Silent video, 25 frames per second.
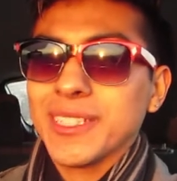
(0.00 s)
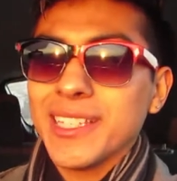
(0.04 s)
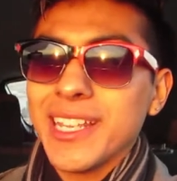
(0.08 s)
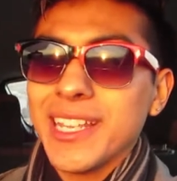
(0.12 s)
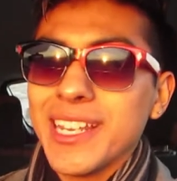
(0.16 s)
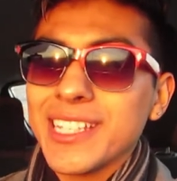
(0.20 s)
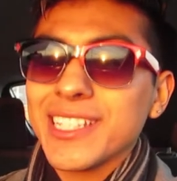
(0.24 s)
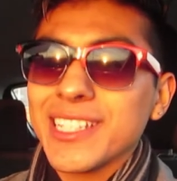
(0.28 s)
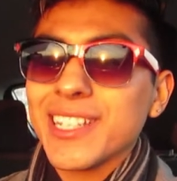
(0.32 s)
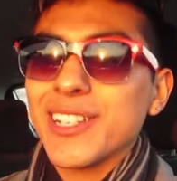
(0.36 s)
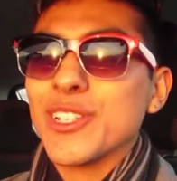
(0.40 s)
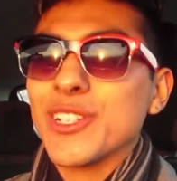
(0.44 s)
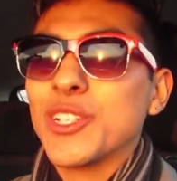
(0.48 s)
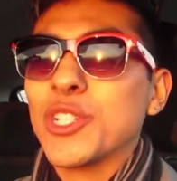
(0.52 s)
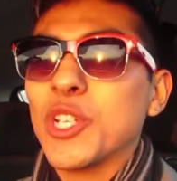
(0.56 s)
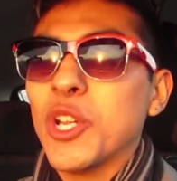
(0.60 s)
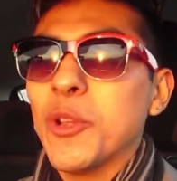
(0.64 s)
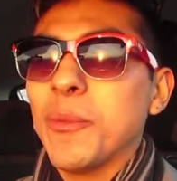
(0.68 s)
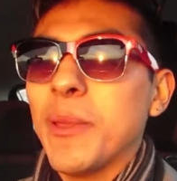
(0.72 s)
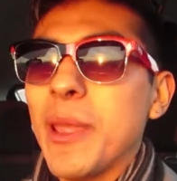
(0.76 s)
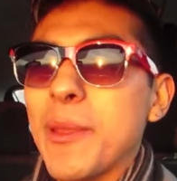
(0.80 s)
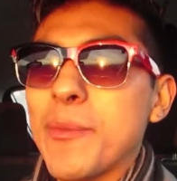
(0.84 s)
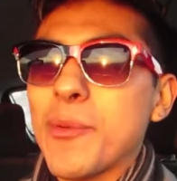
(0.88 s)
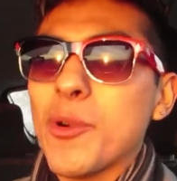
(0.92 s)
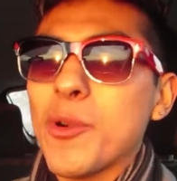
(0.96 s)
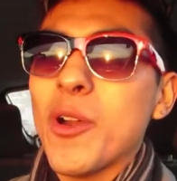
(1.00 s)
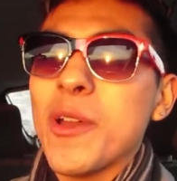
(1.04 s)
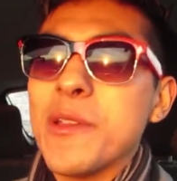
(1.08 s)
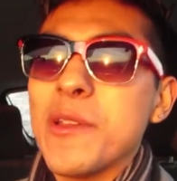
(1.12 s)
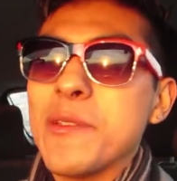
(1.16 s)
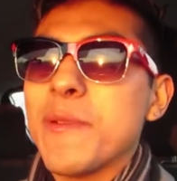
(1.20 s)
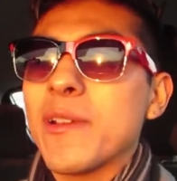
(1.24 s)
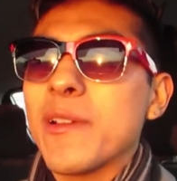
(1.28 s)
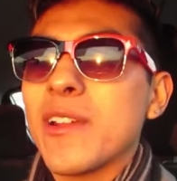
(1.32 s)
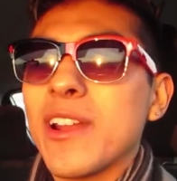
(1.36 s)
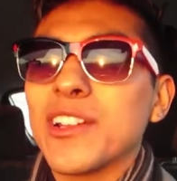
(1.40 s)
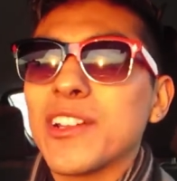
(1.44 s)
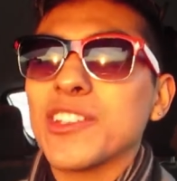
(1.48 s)
Because then he's going to shoot people. And
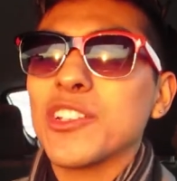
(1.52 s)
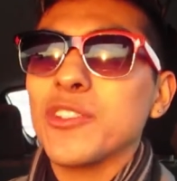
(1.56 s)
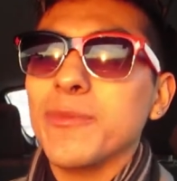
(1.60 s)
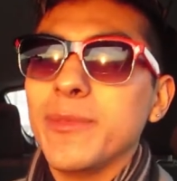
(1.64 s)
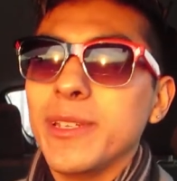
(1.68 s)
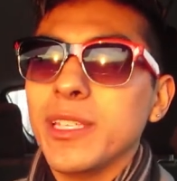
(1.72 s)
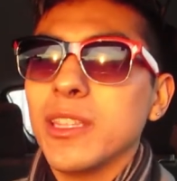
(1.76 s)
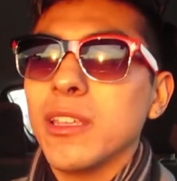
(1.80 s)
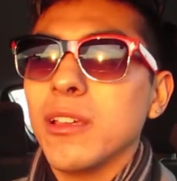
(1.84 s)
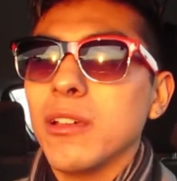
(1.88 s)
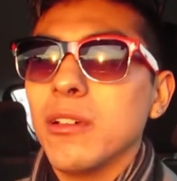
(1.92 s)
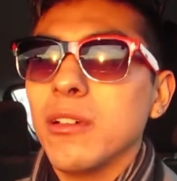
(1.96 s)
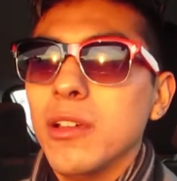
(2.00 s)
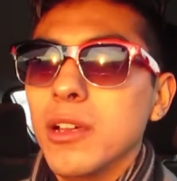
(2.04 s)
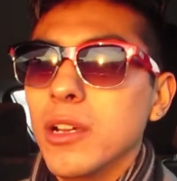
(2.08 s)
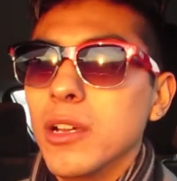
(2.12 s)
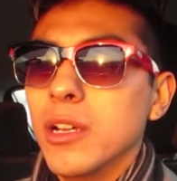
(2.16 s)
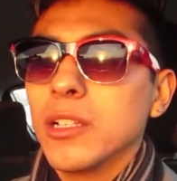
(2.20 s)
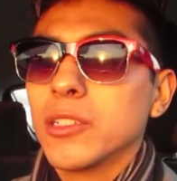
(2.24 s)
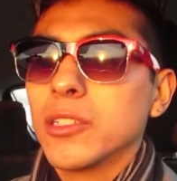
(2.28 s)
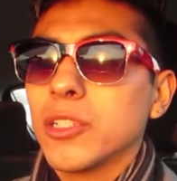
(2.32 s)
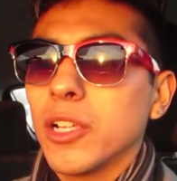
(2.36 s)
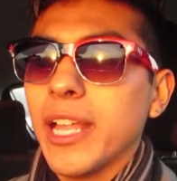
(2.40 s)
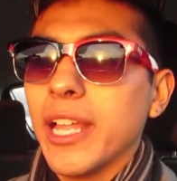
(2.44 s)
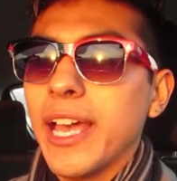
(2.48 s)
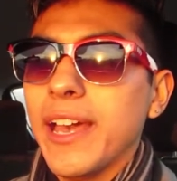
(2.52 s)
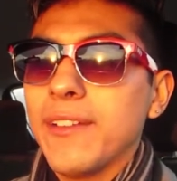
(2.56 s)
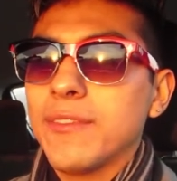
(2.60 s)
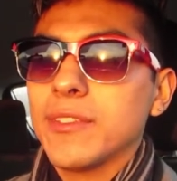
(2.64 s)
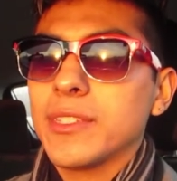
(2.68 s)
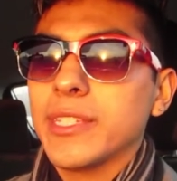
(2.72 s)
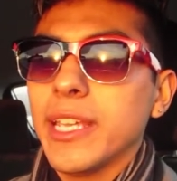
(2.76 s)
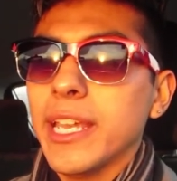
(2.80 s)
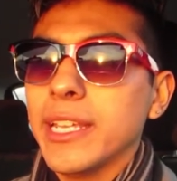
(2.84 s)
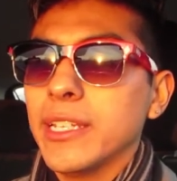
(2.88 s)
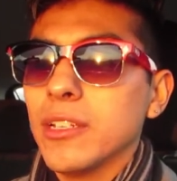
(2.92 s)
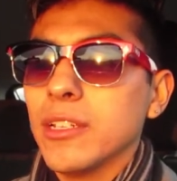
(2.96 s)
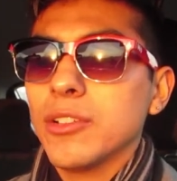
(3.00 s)
you better not shoot me, though. That's all I have to
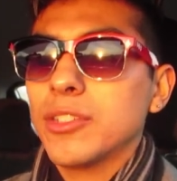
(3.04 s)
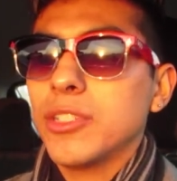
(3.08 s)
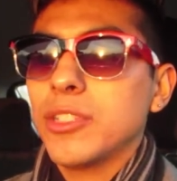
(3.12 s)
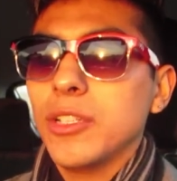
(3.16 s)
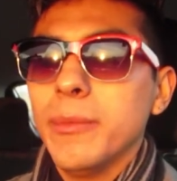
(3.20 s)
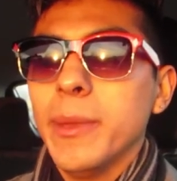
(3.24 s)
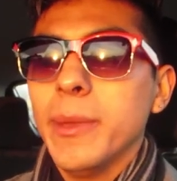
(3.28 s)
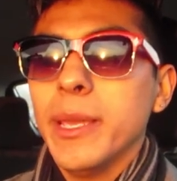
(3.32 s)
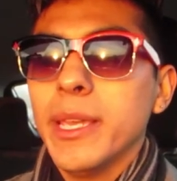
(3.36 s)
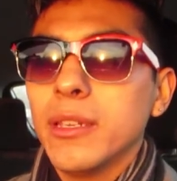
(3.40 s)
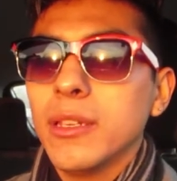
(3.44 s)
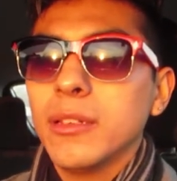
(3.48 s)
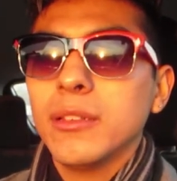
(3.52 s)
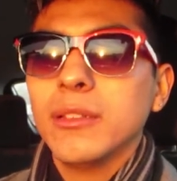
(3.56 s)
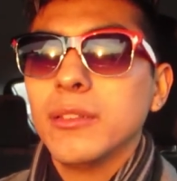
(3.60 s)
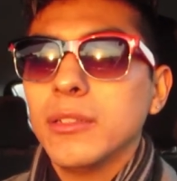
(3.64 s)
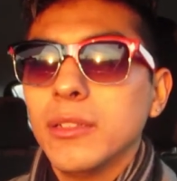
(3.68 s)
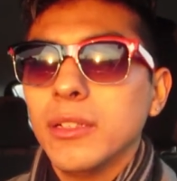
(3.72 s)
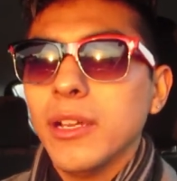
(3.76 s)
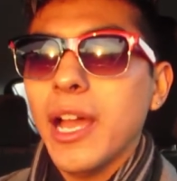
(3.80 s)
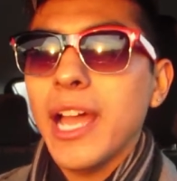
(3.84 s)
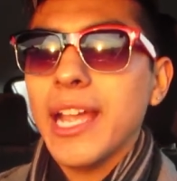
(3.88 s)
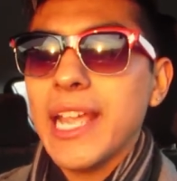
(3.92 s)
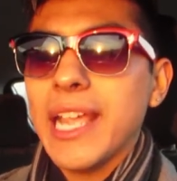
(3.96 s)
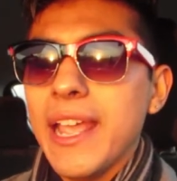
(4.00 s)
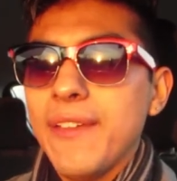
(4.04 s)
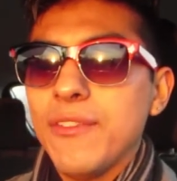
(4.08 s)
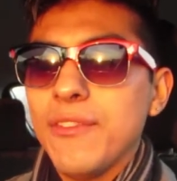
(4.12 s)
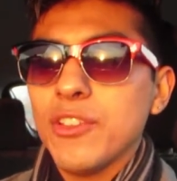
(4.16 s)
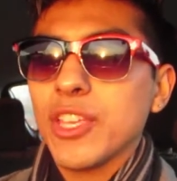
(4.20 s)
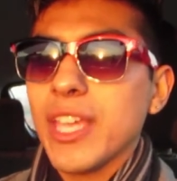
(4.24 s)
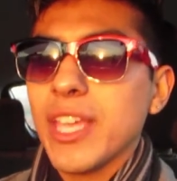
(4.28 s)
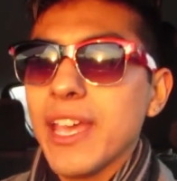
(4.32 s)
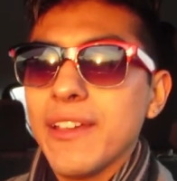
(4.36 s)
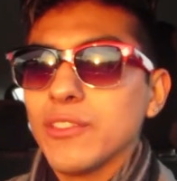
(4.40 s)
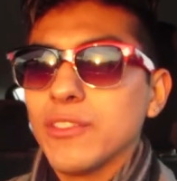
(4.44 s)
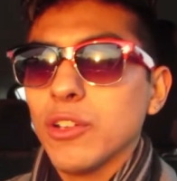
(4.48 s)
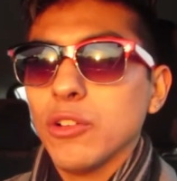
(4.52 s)
say. Don't shoot me. I gave you
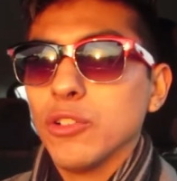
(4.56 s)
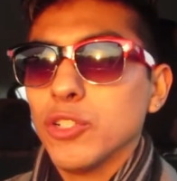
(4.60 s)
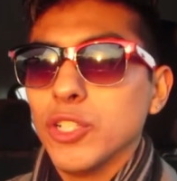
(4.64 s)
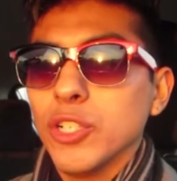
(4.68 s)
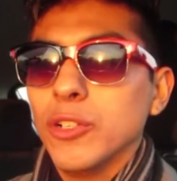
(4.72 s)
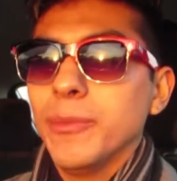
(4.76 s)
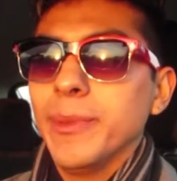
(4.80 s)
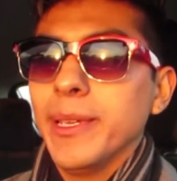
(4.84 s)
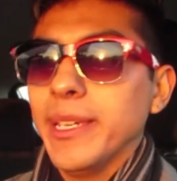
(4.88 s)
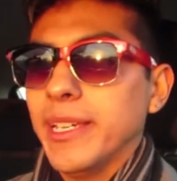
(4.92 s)
the gift. Don't shoot